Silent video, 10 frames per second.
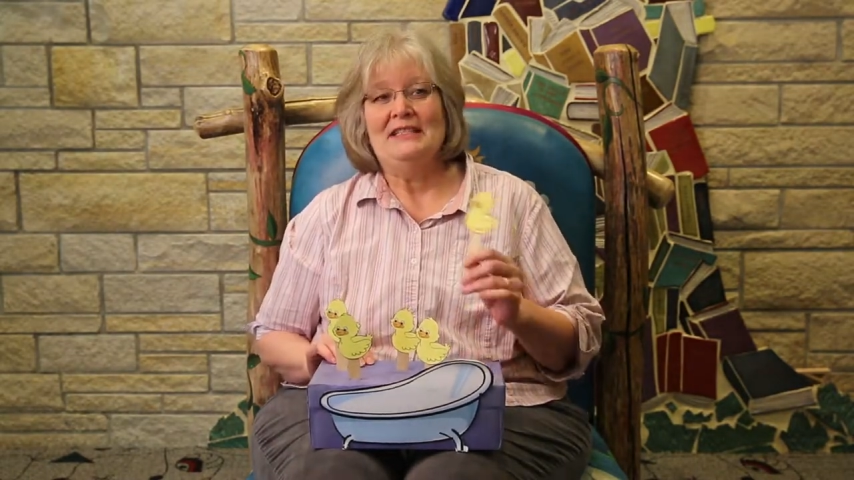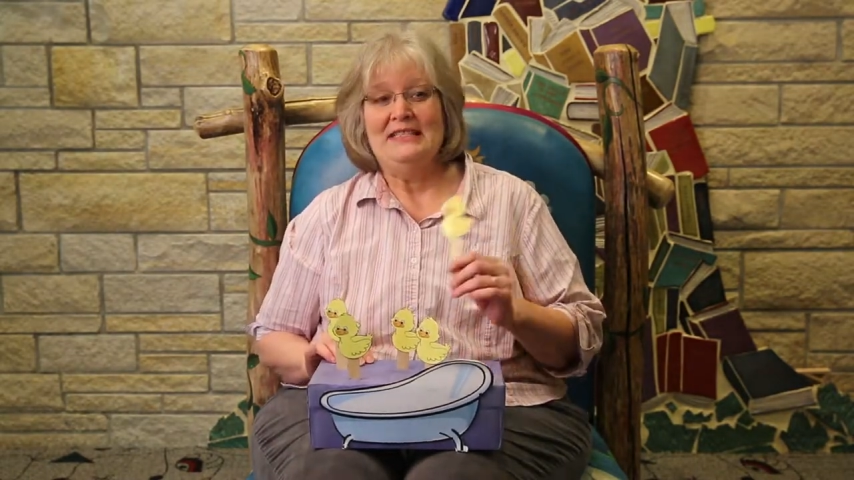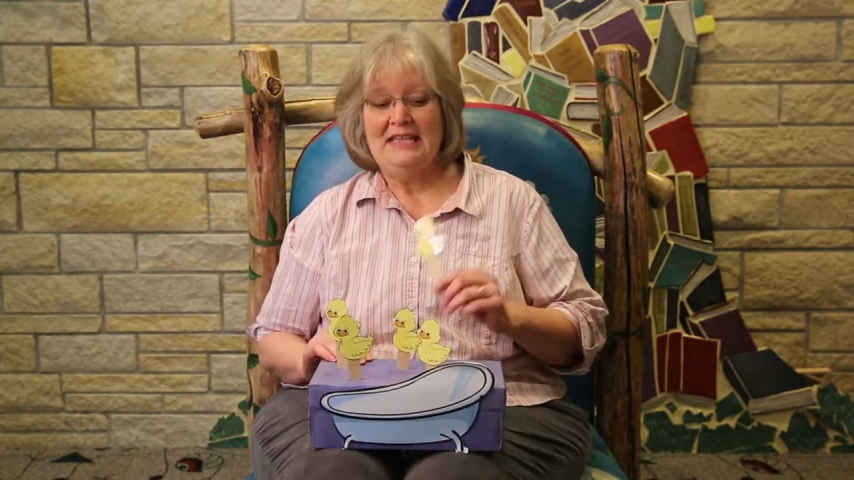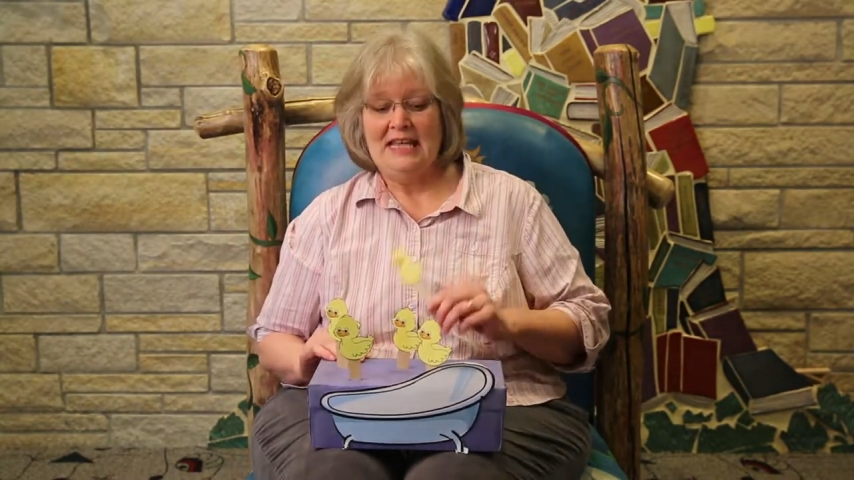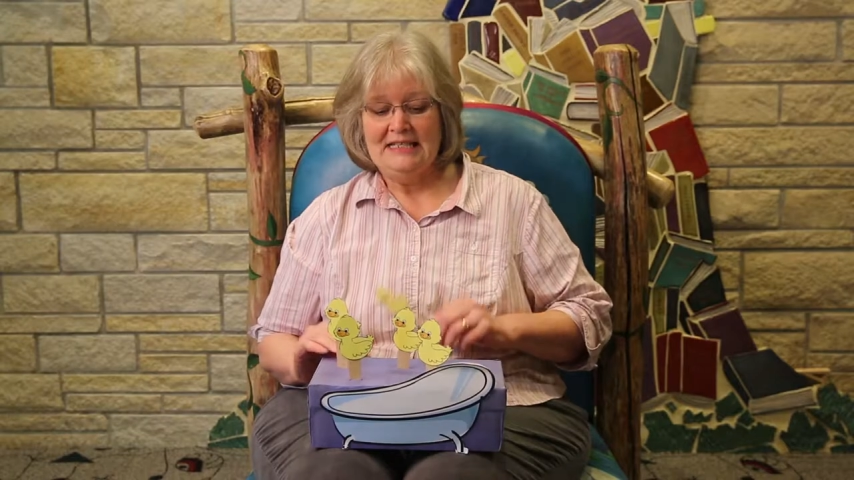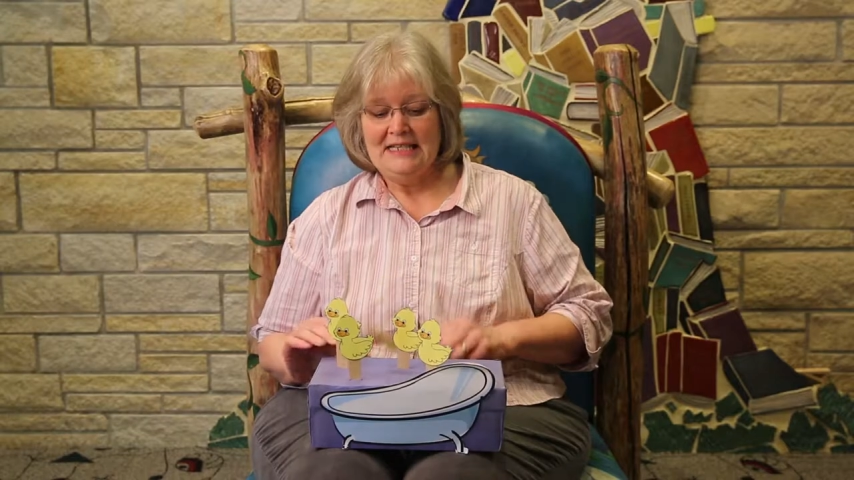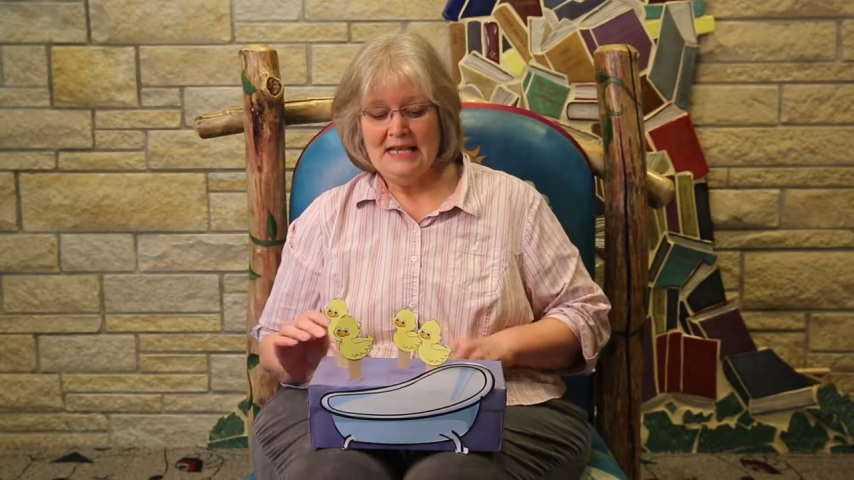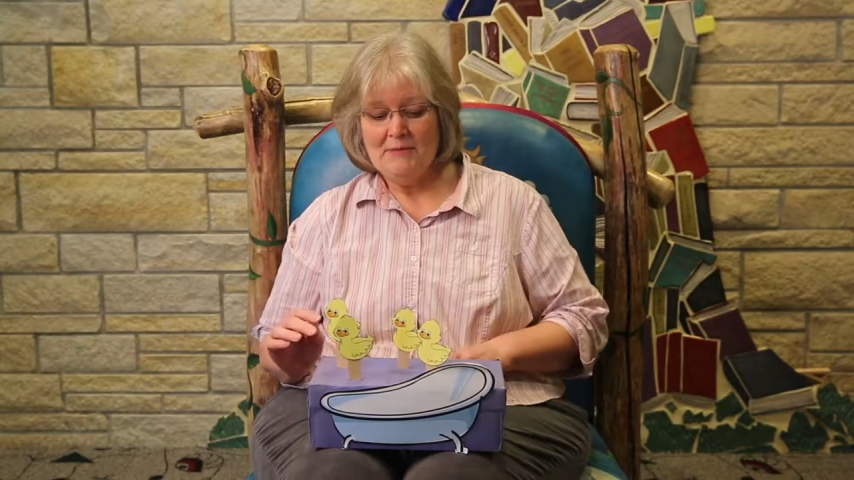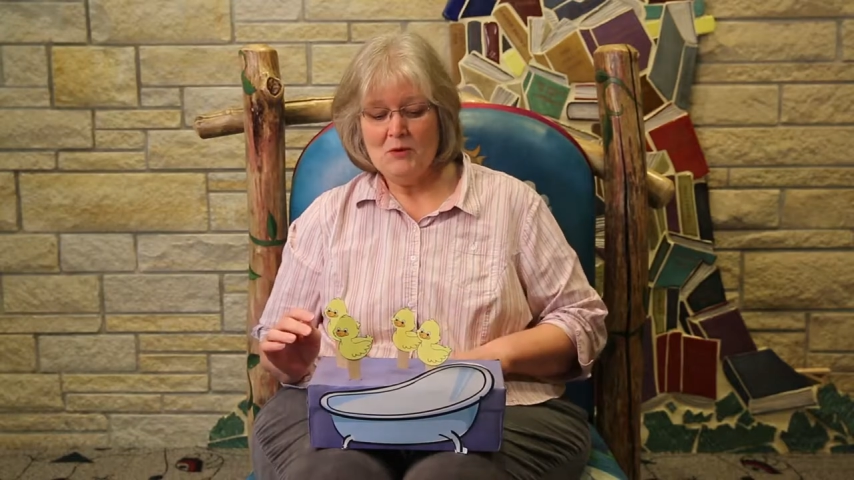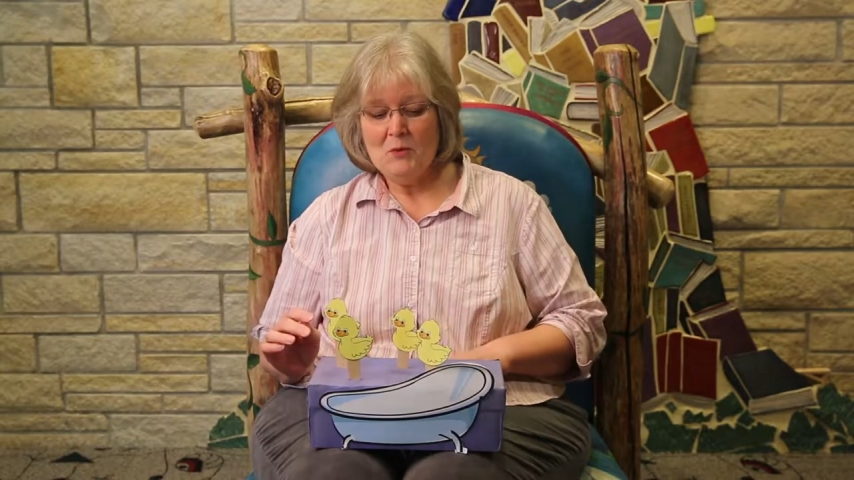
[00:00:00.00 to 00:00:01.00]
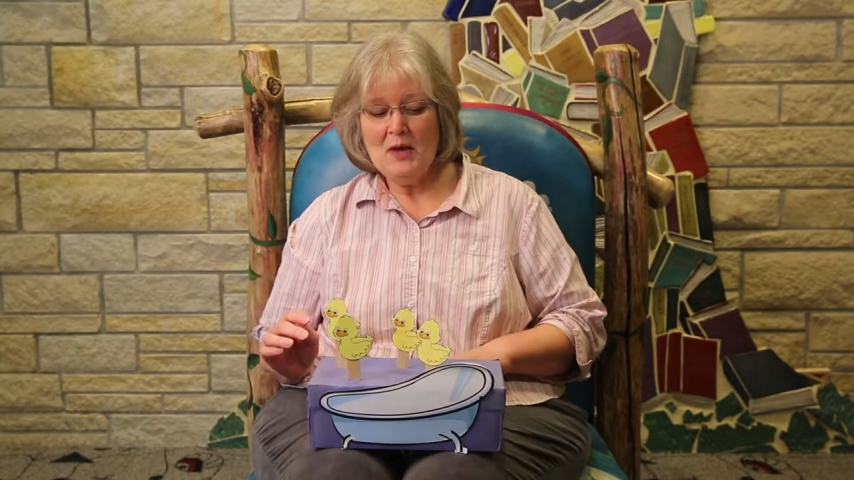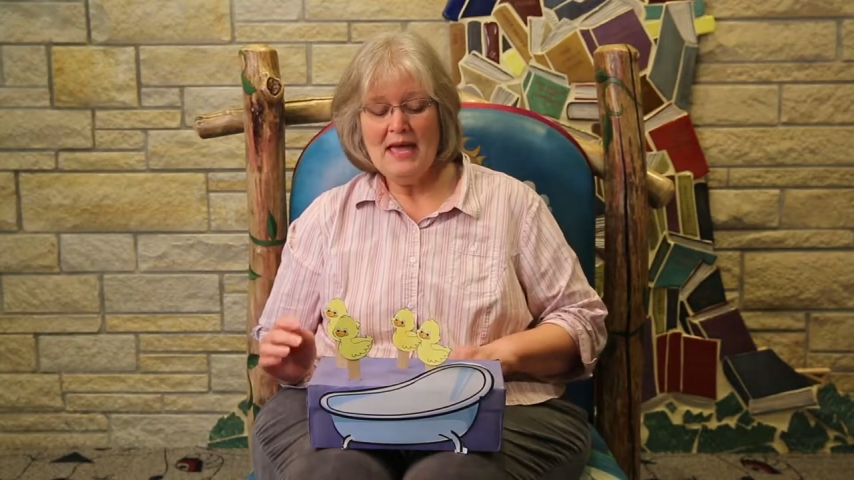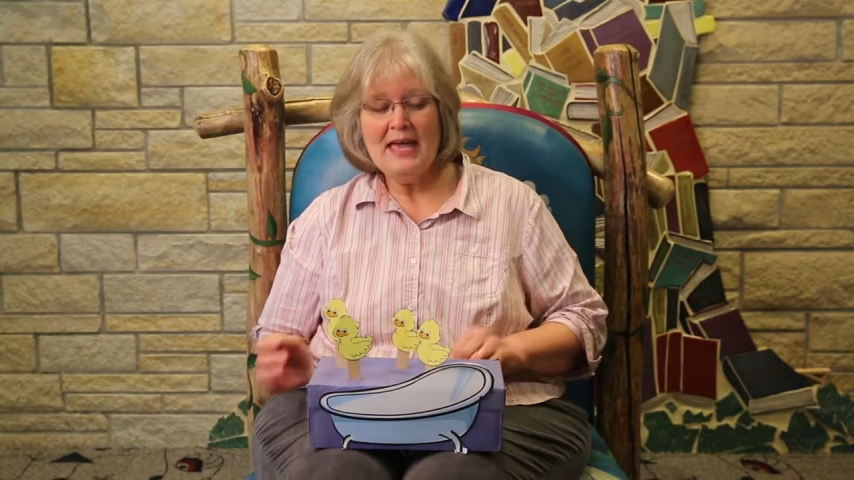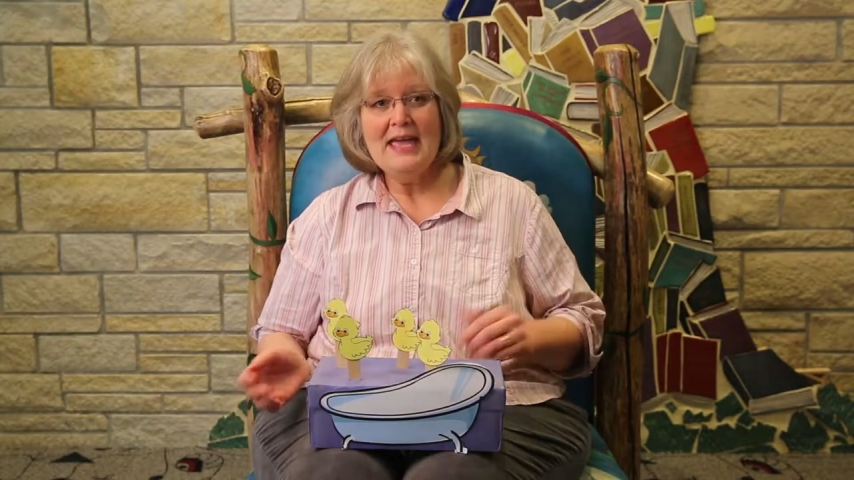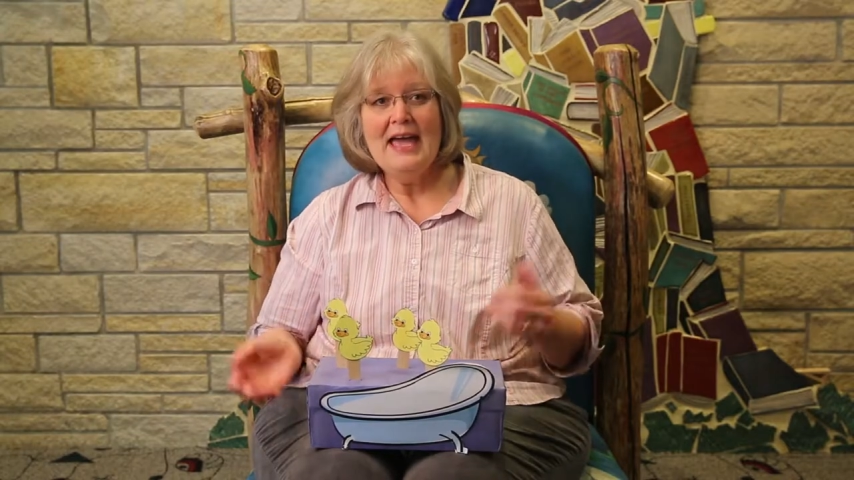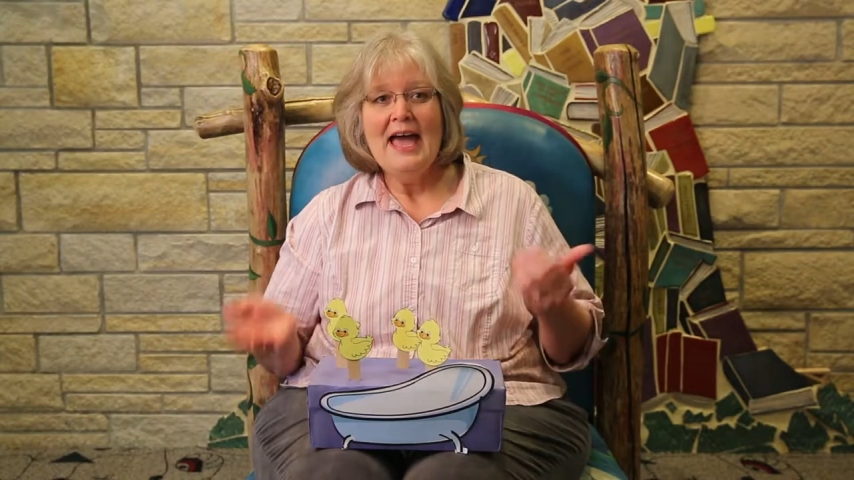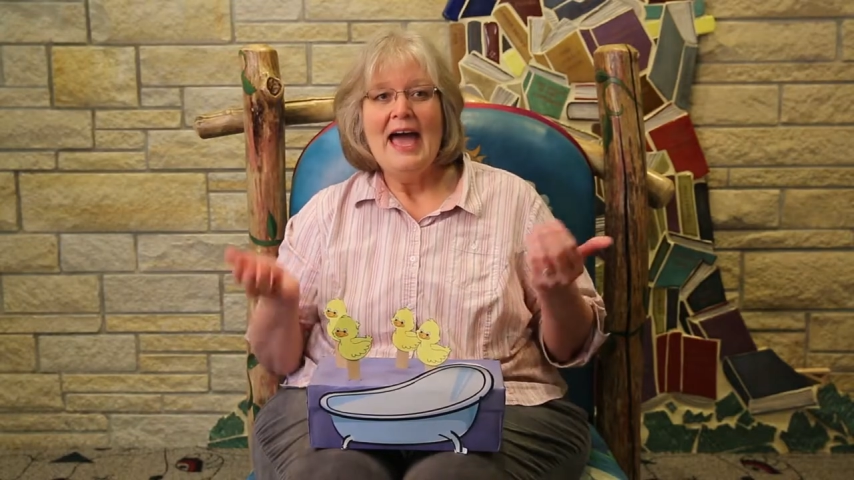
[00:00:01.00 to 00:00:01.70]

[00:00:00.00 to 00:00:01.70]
sent him away.